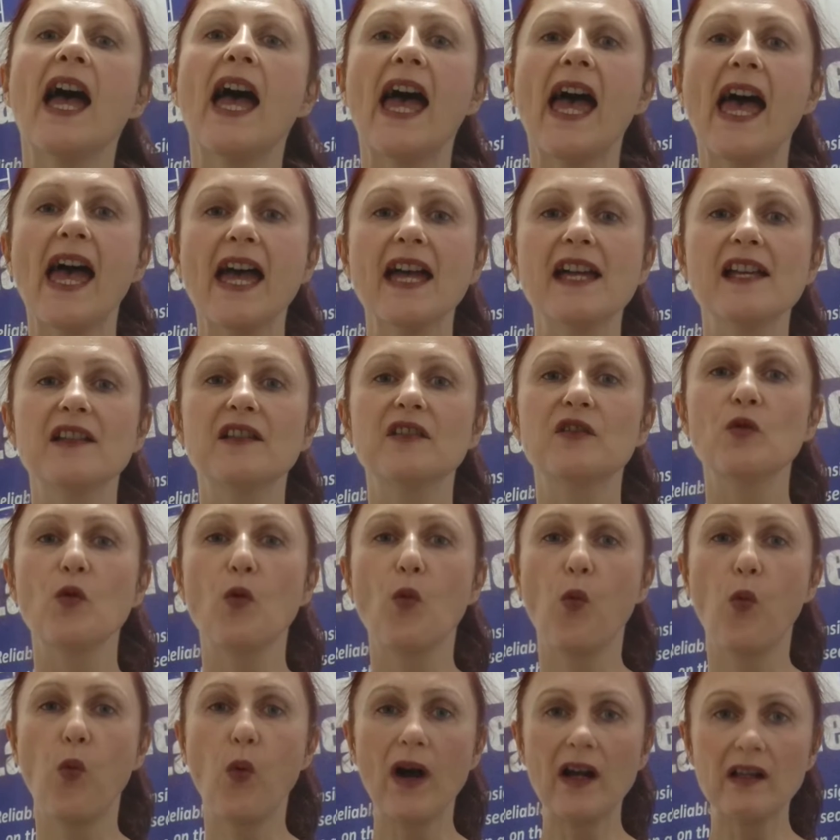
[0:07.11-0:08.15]

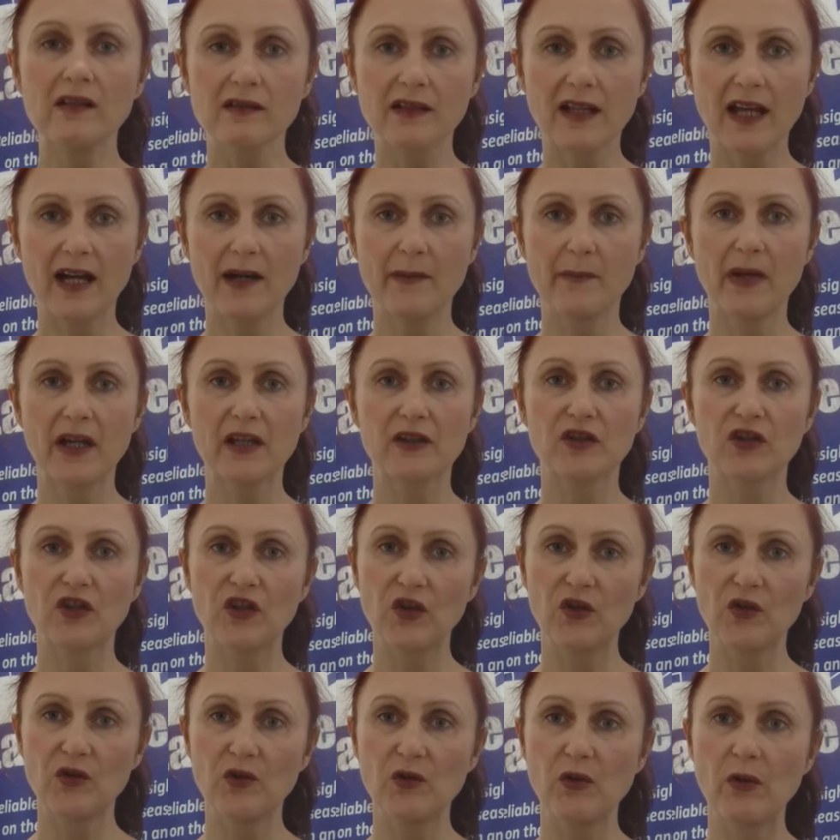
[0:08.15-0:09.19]
And welcome
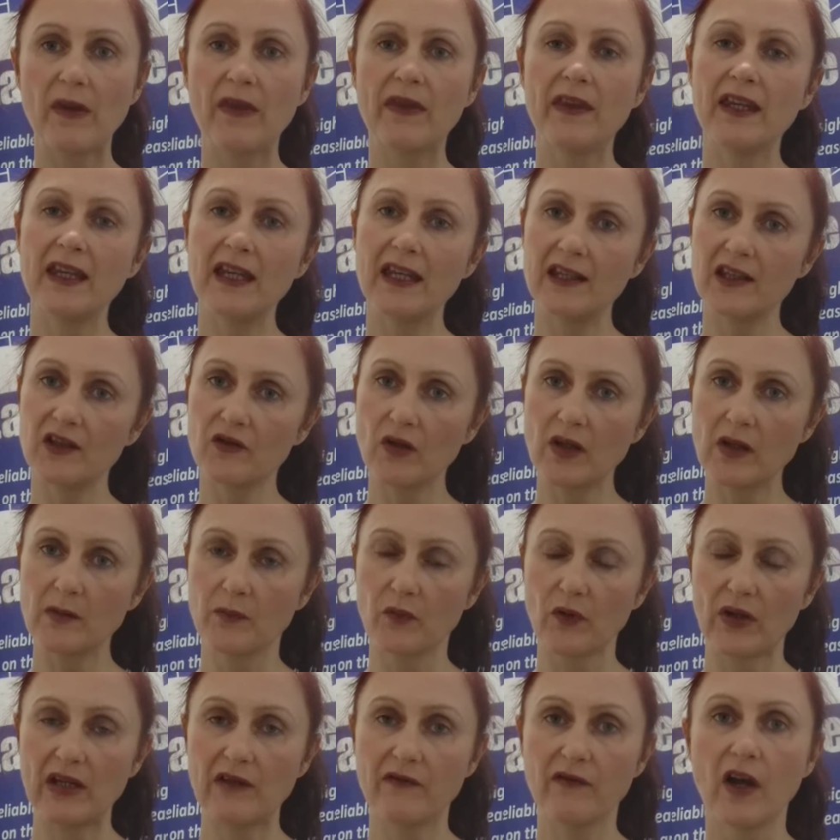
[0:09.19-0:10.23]
to the Israel
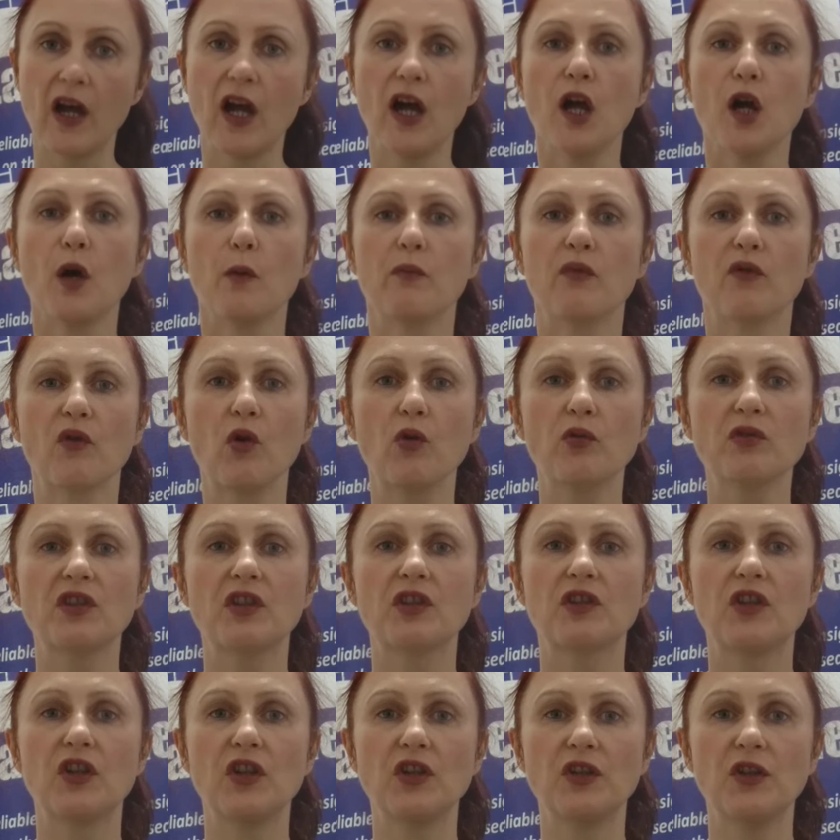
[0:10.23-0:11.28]
Brief, brought
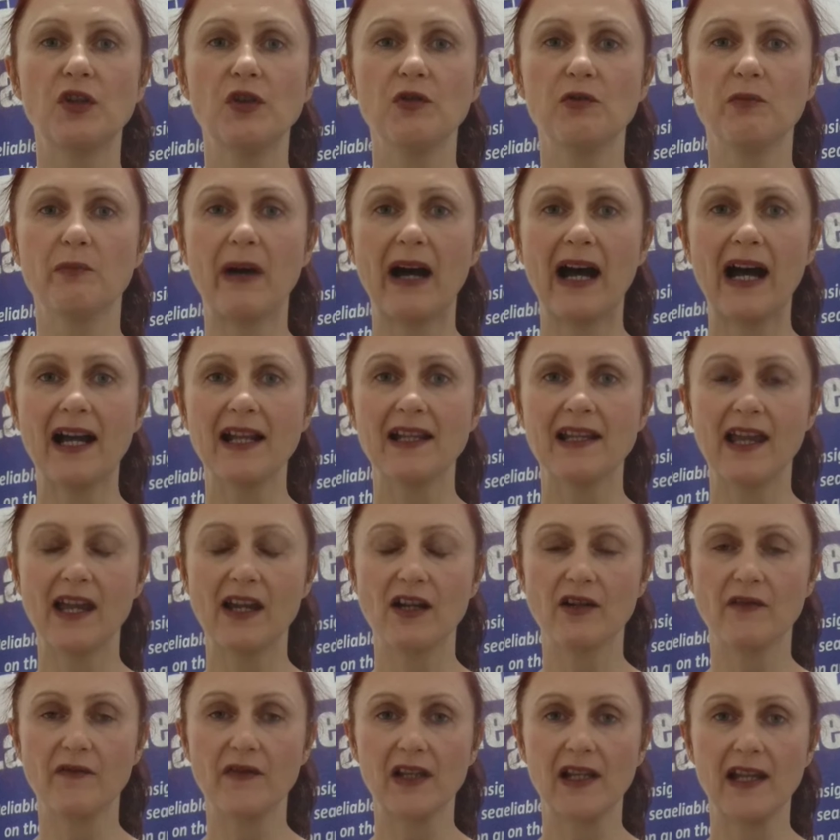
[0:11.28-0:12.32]
to you by Lay
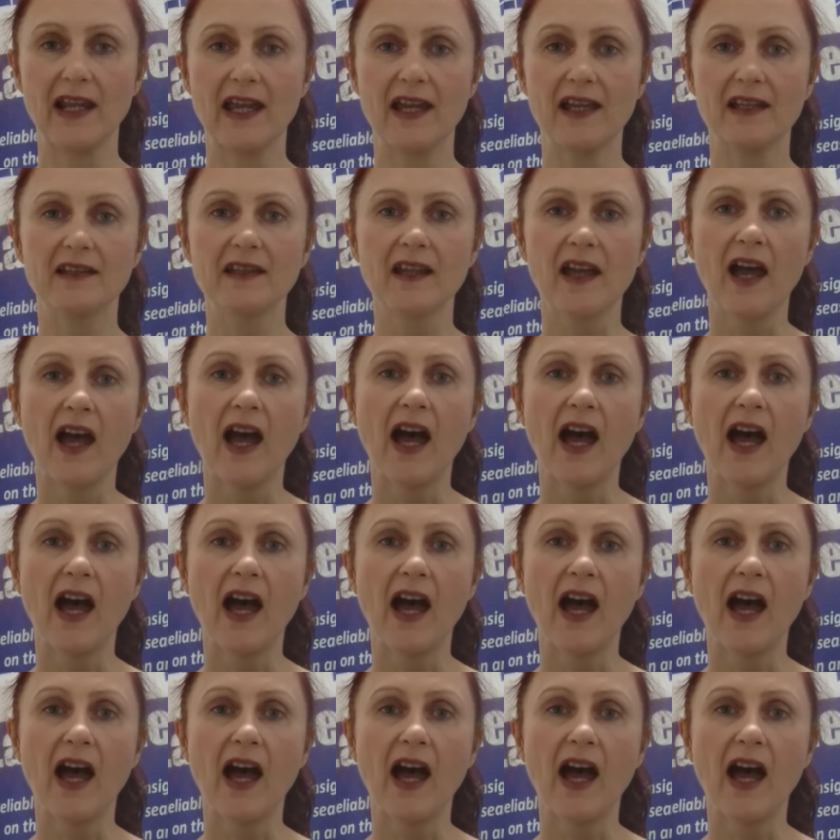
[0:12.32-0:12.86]
of the Land.